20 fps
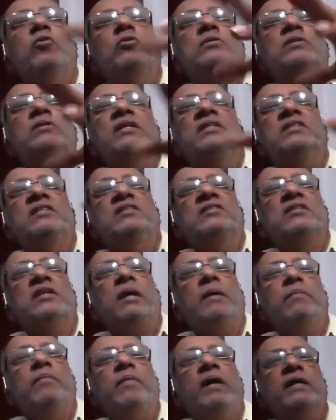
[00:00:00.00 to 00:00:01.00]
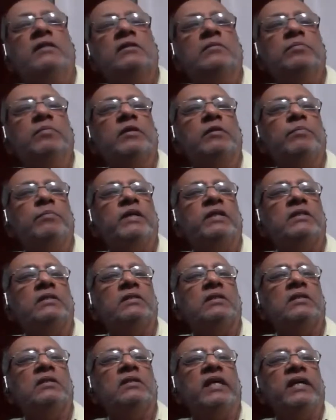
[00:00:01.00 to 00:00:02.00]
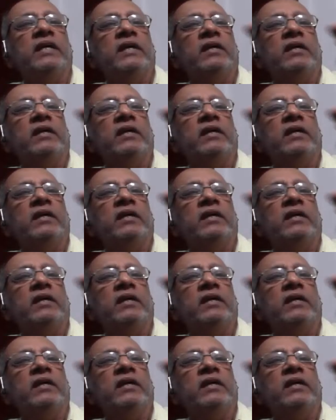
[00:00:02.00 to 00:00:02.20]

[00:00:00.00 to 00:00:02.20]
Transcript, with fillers: approach as described by Smith-Petersen.